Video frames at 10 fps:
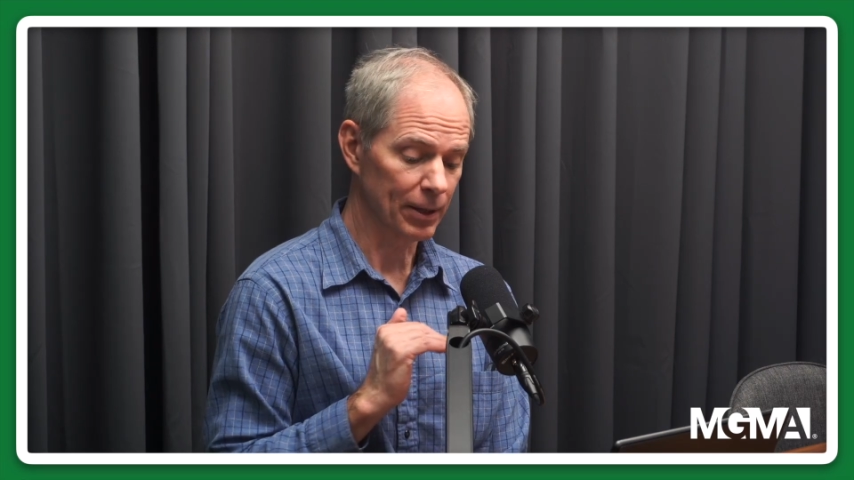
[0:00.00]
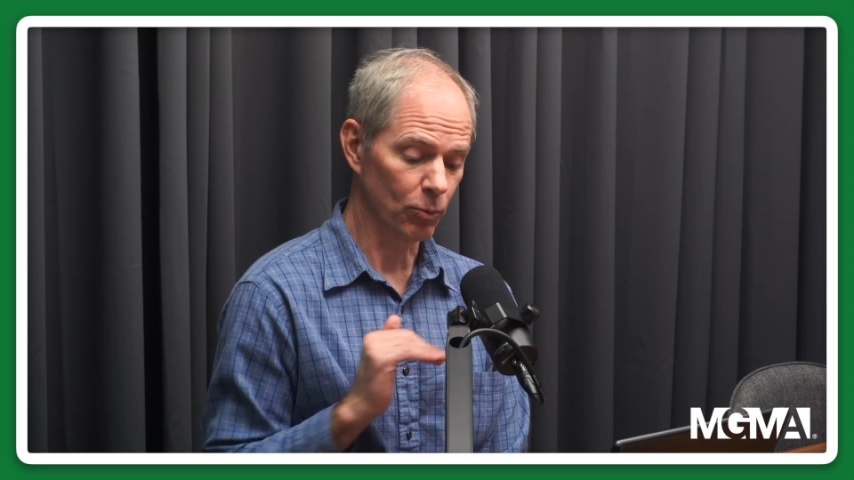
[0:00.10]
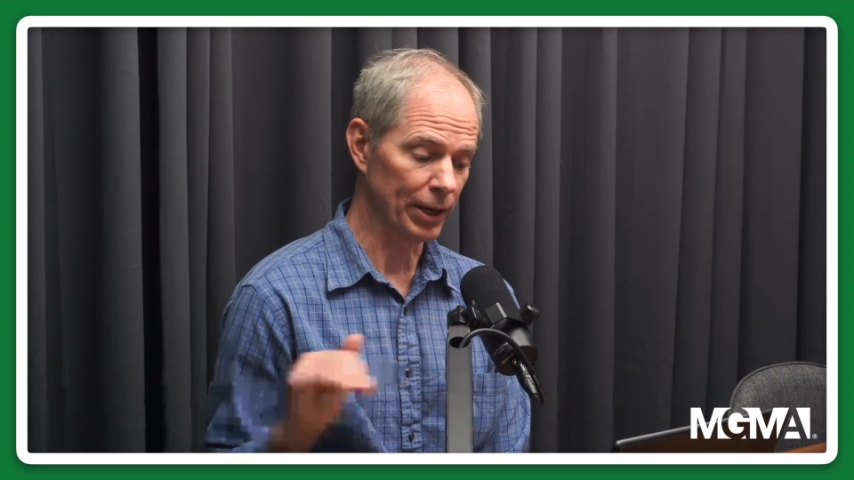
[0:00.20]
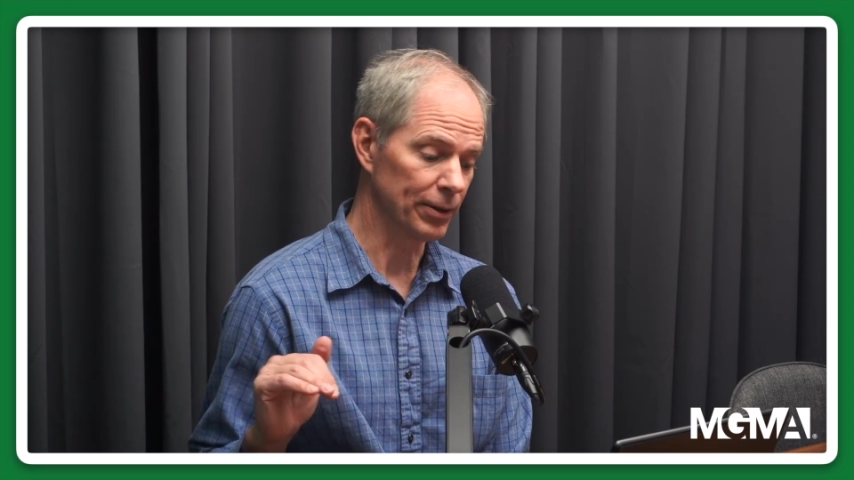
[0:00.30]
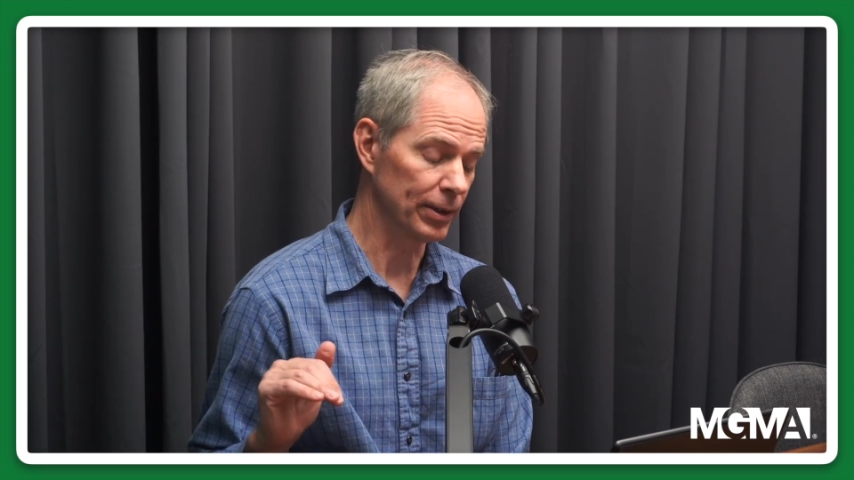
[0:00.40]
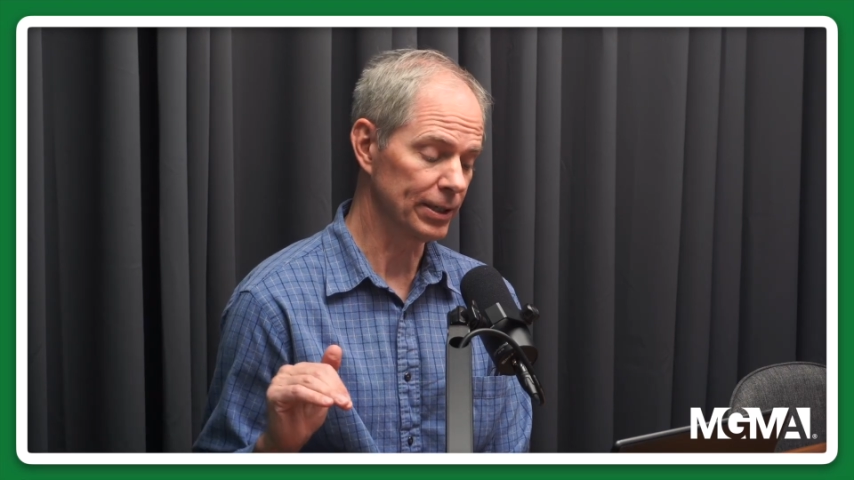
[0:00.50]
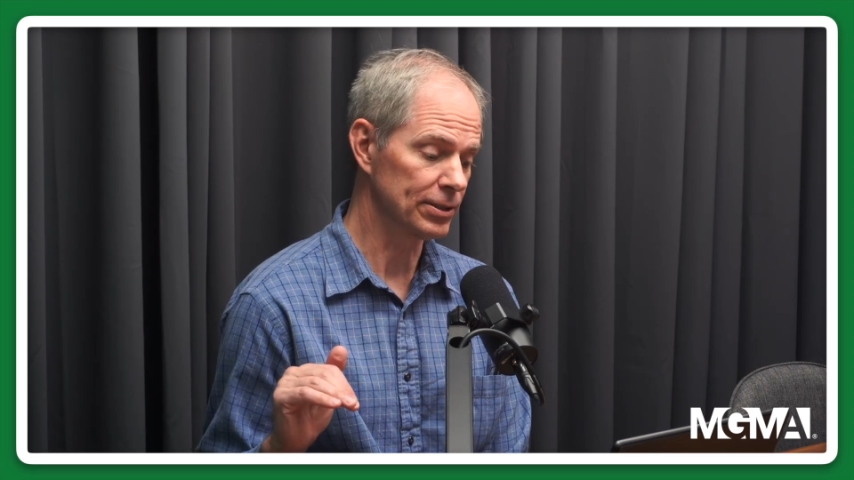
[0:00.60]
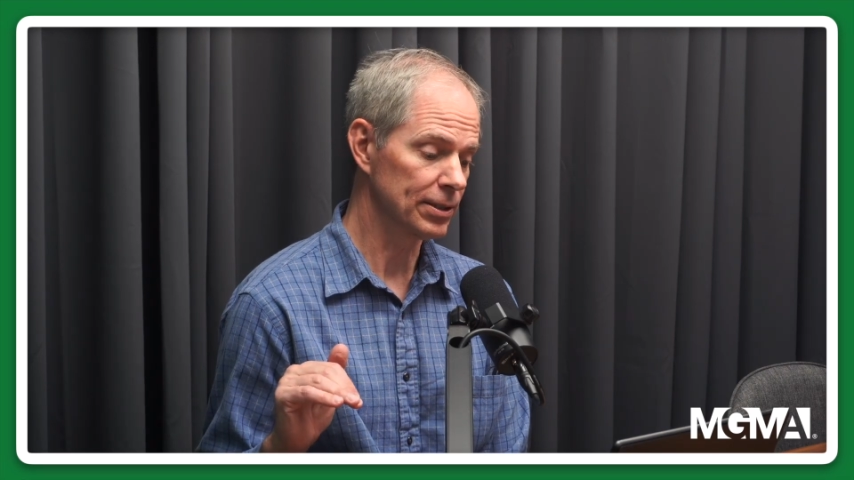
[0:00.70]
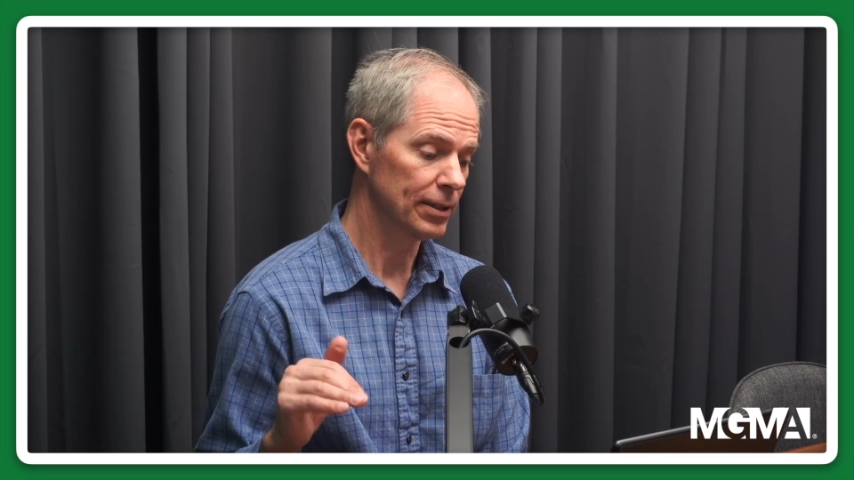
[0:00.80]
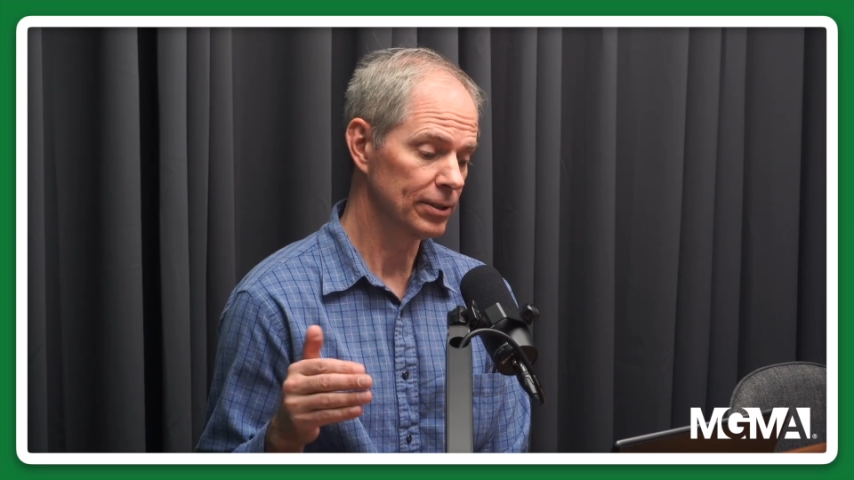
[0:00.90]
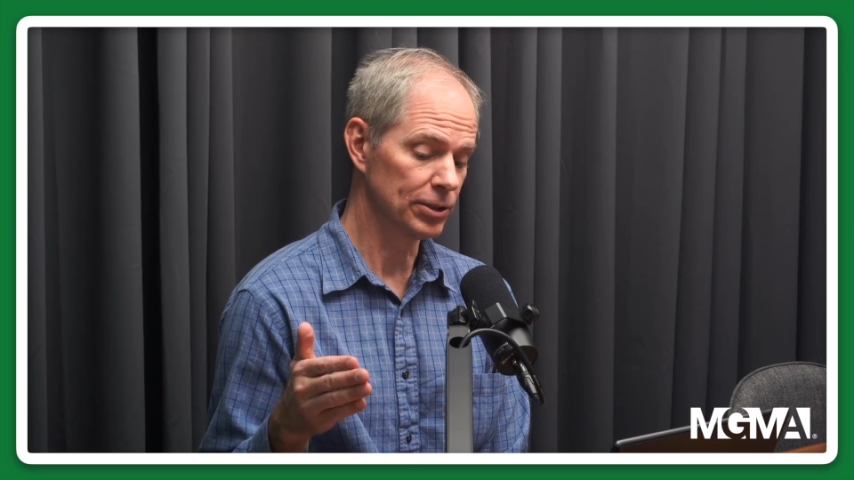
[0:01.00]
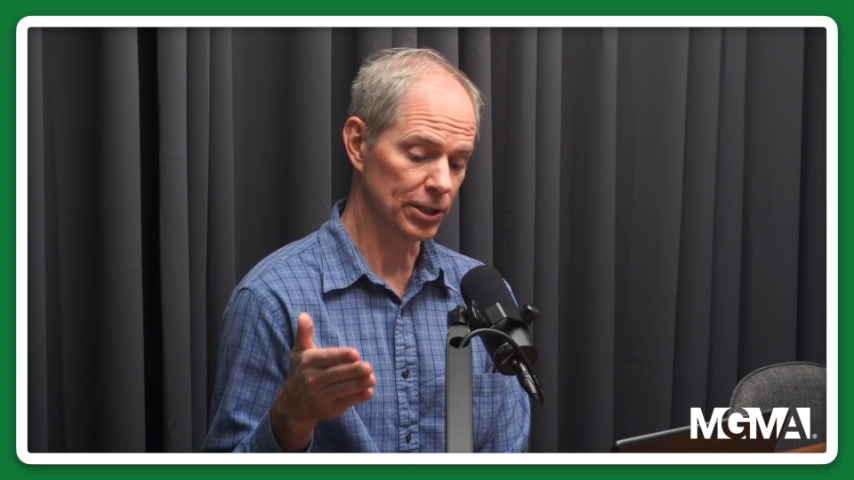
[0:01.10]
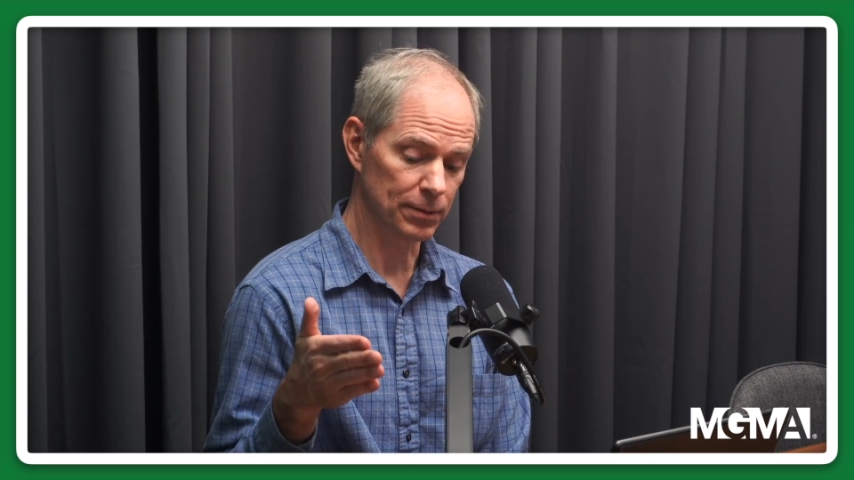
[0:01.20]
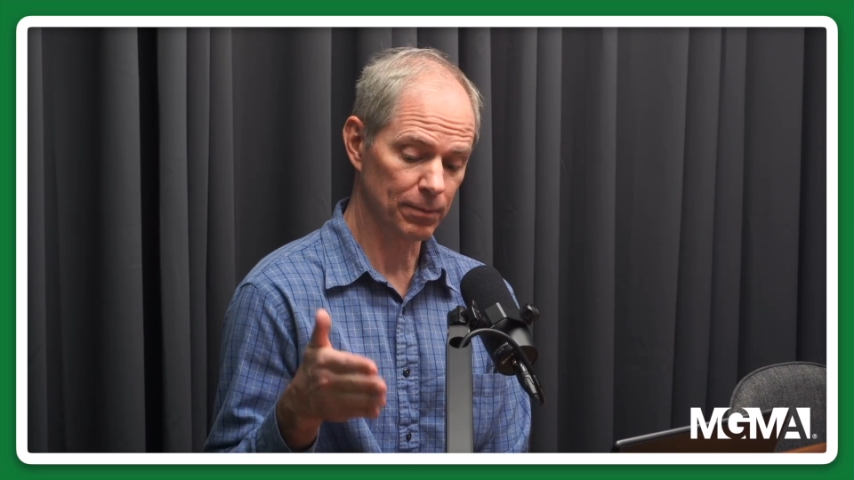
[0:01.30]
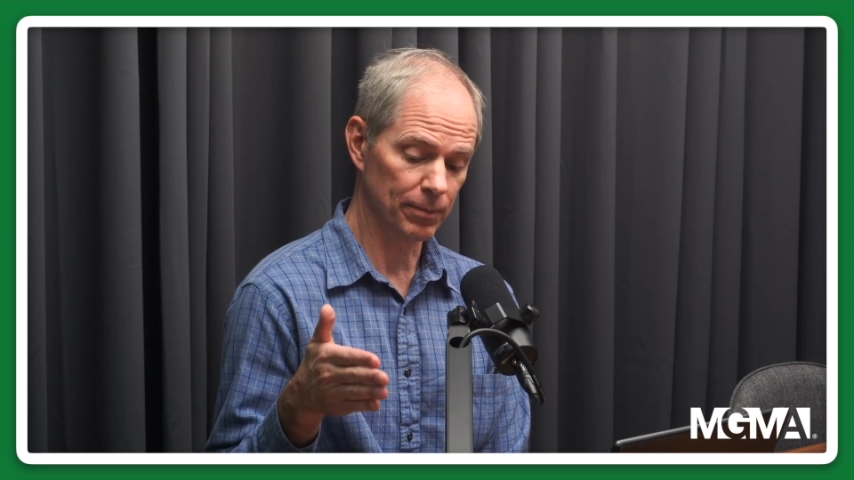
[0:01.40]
whether it's just